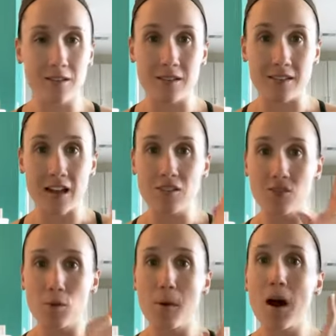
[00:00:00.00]
The size of
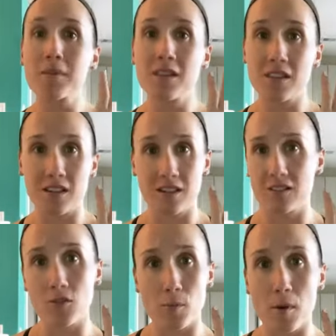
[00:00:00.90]
your palm and the thickness
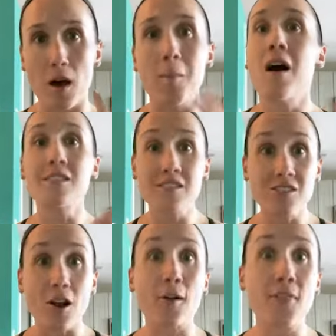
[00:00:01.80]
of your palm.
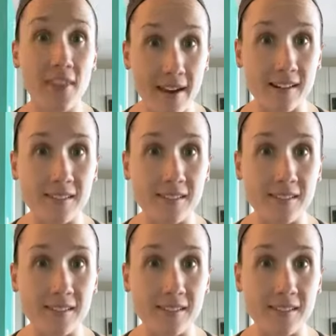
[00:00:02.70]
Start there.